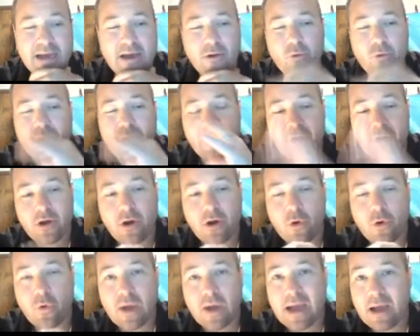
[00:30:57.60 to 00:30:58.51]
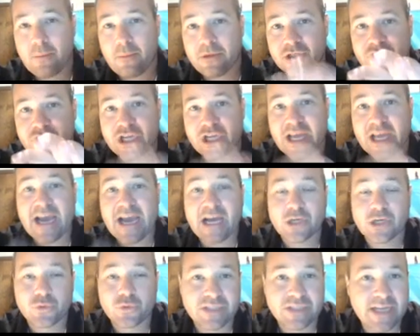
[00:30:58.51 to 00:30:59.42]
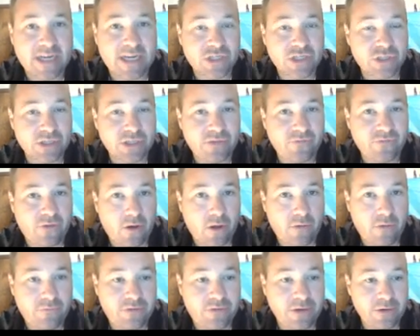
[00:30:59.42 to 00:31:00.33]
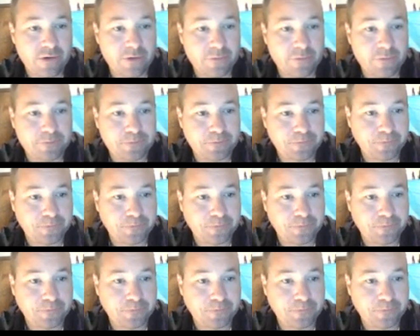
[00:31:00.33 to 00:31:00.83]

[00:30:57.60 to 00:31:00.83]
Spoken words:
do I know how much cash was actually involved here?